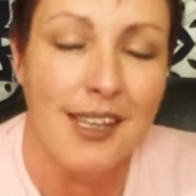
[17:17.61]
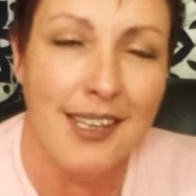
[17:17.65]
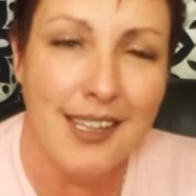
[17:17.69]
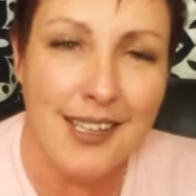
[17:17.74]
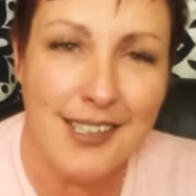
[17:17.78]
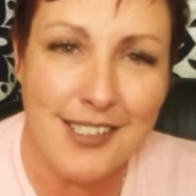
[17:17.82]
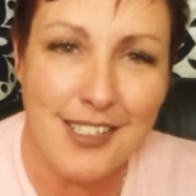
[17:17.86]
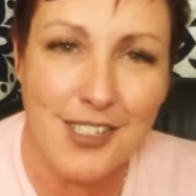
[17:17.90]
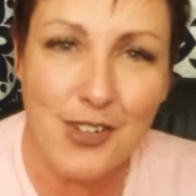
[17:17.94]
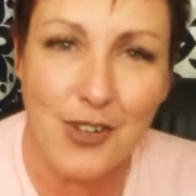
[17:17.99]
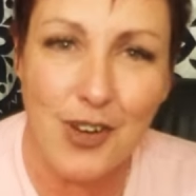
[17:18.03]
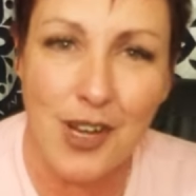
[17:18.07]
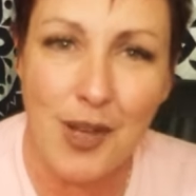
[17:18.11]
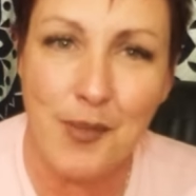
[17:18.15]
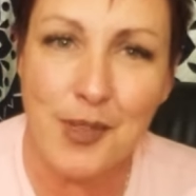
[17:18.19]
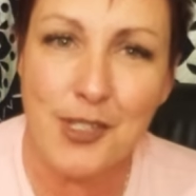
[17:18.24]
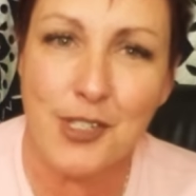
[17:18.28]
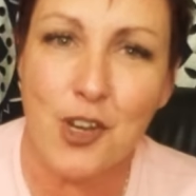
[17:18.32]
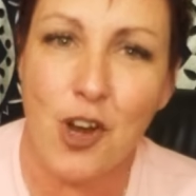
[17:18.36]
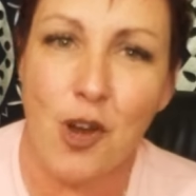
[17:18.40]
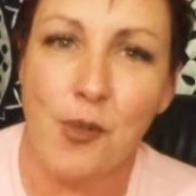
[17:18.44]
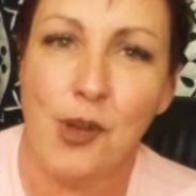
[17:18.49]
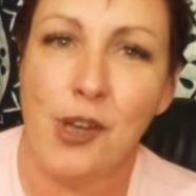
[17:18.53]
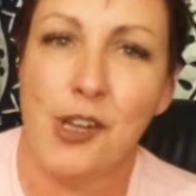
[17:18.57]
Instagram is
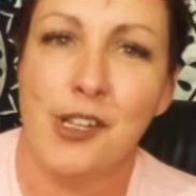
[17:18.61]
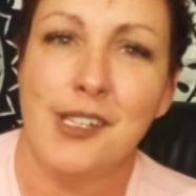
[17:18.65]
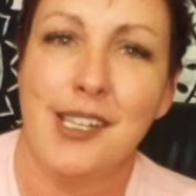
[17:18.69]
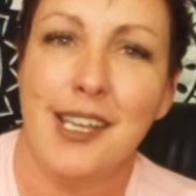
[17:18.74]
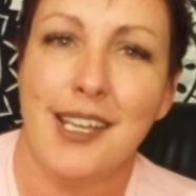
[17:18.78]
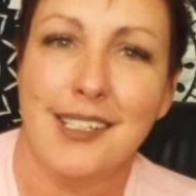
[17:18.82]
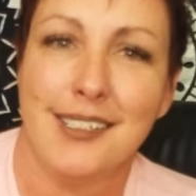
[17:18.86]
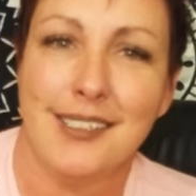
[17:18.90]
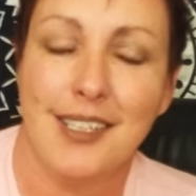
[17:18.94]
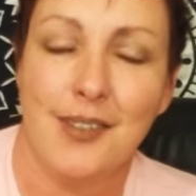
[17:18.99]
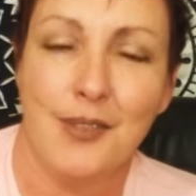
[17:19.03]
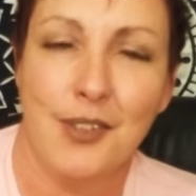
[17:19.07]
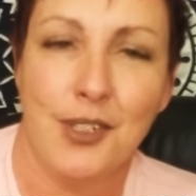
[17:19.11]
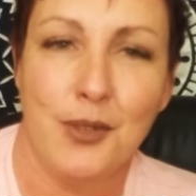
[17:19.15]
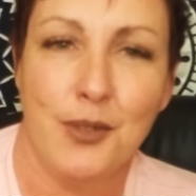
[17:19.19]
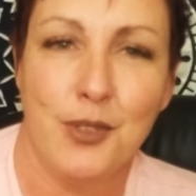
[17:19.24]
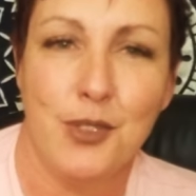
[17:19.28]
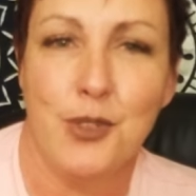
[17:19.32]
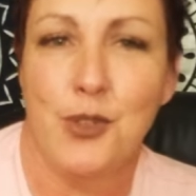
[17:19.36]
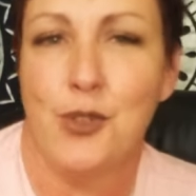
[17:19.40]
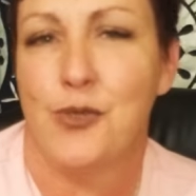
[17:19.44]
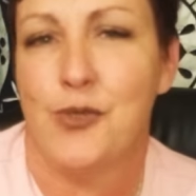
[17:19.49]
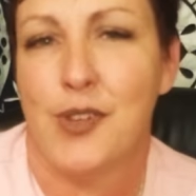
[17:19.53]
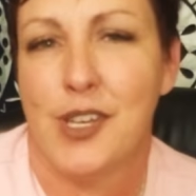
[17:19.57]
Karma on Deck
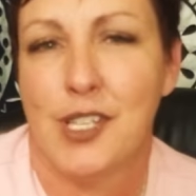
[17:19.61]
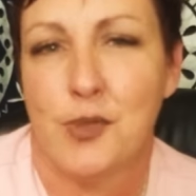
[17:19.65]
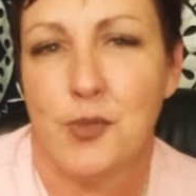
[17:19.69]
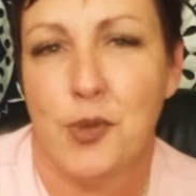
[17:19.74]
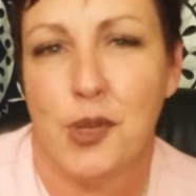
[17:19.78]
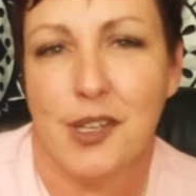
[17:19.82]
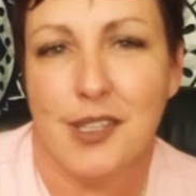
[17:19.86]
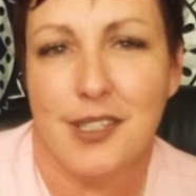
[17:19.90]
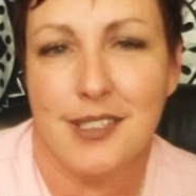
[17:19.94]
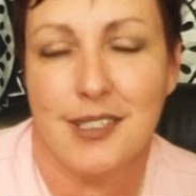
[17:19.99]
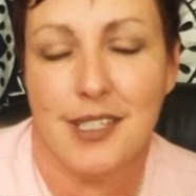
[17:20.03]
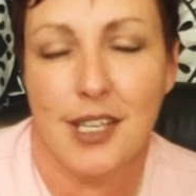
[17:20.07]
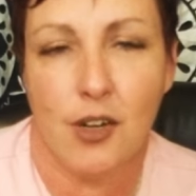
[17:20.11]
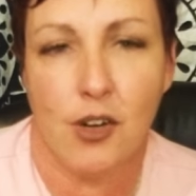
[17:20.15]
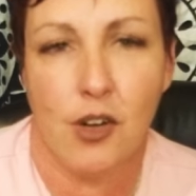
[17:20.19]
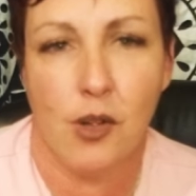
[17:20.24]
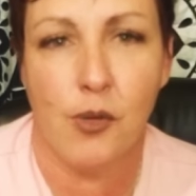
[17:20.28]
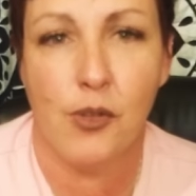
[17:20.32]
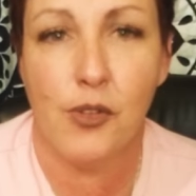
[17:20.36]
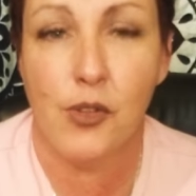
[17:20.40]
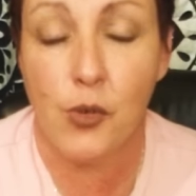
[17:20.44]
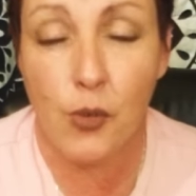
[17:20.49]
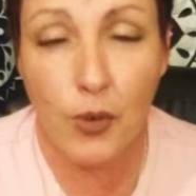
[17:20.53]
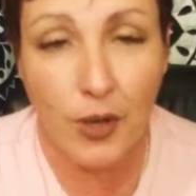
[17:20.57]
702, Facebook, etc.
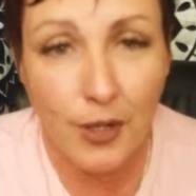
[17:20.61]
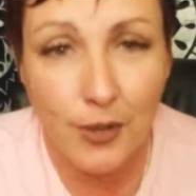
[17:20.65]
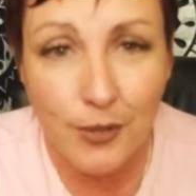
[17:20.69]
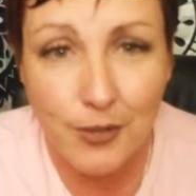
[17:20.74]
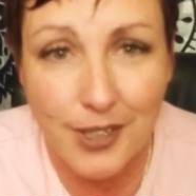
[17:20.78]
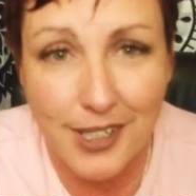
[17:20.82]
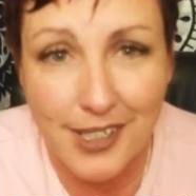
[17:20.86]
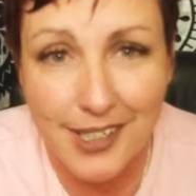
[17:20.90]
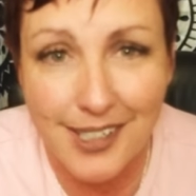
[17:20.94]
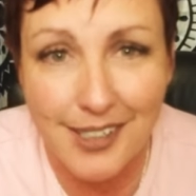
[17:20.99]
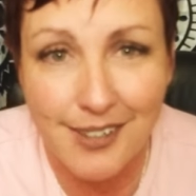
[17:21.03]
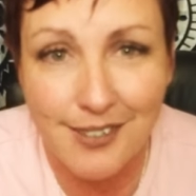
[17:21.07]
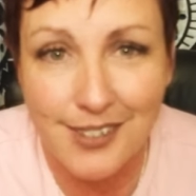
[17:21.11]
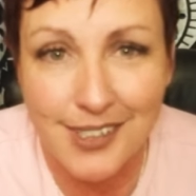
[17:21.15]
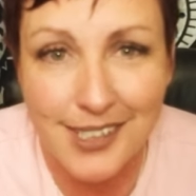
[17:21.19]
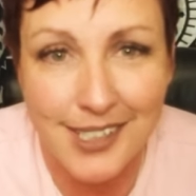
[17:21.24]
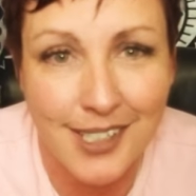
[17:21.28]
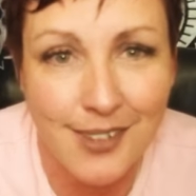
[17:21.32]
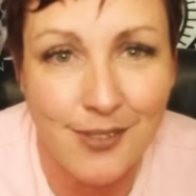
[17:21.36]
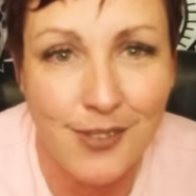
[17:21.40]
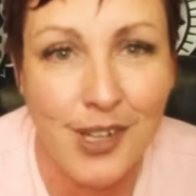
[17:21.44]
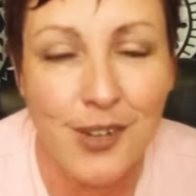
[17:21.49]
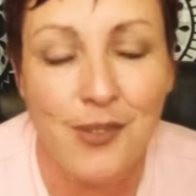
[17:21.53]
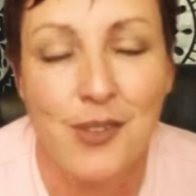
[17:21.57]
If you want a reading
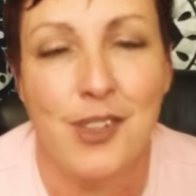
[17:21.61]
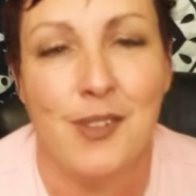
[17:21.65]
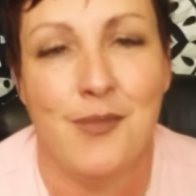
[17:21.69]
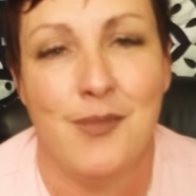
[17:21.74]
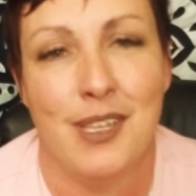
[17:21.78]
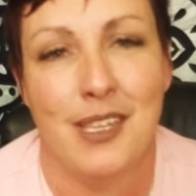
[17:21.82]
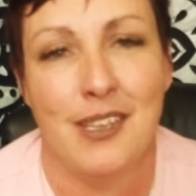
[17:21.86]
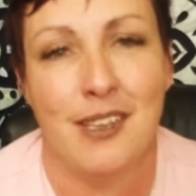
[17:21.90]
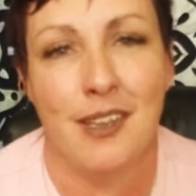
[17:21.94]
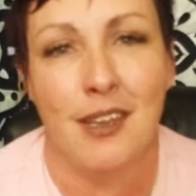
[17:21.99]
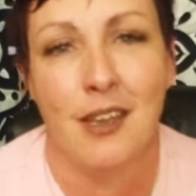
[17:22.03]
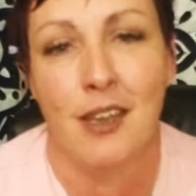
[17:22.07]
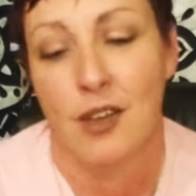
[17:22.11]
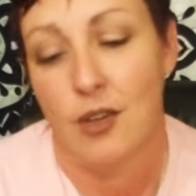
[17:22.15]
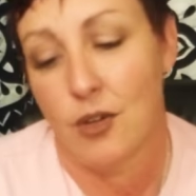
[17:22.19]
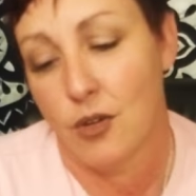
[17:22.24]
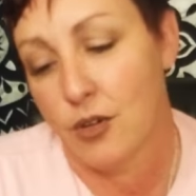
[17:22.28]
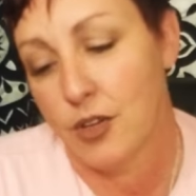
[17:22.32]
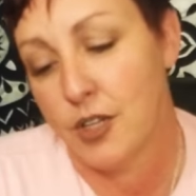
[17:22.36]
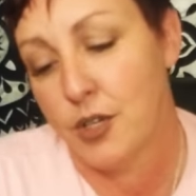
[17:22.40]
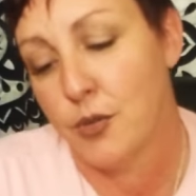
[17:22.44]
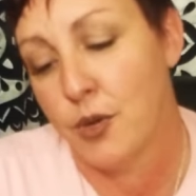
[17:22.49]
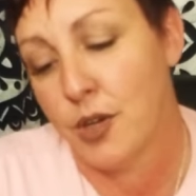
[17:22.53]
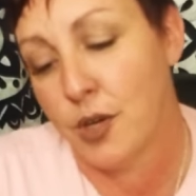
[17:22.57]
one-on-one with me,
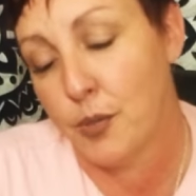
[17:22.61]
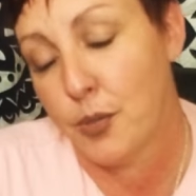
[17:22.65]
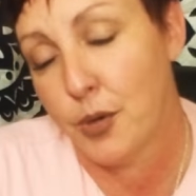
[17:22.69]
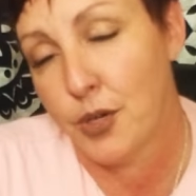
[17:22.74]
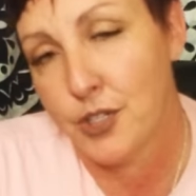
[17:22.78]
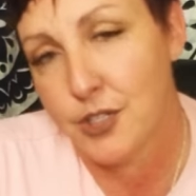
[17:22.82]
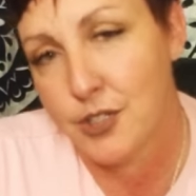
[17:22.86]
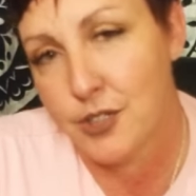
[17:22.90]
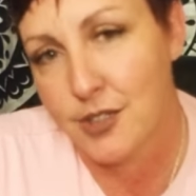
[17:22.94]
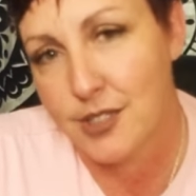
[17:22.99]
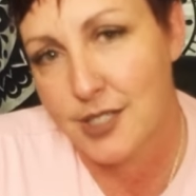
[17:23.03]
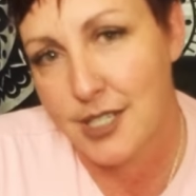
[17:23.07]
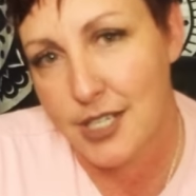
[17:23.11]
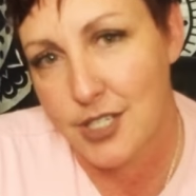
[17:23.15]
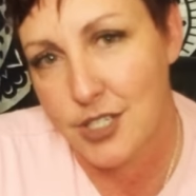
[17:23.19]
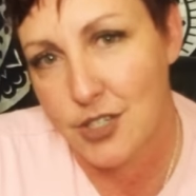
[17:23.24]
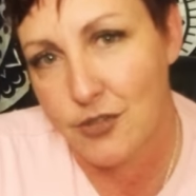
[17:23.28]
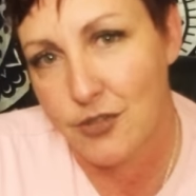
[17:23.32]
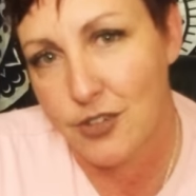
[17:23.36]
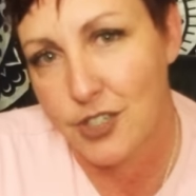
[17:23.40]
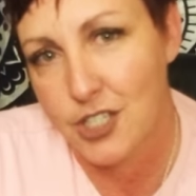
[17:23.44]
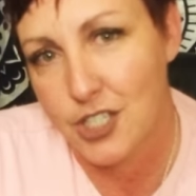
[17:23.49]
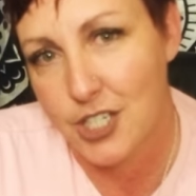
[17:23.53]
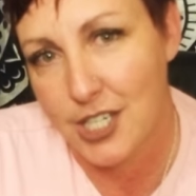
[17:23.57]
or you want a personal session
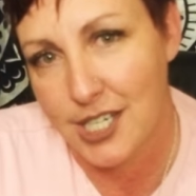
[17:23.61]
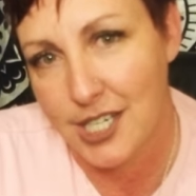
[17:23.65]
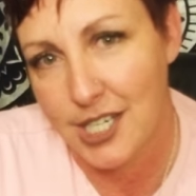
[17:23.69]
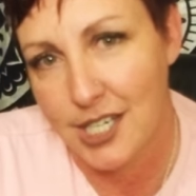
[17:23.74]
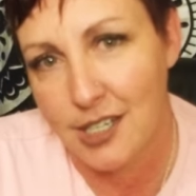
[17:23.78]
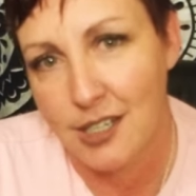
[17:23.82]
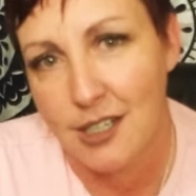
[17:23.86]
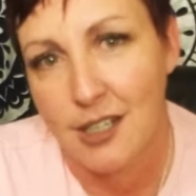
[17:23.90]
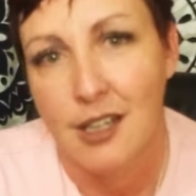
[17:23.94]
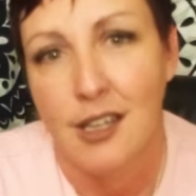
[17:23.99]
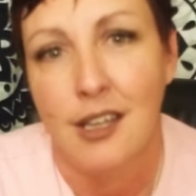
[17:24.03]
for training,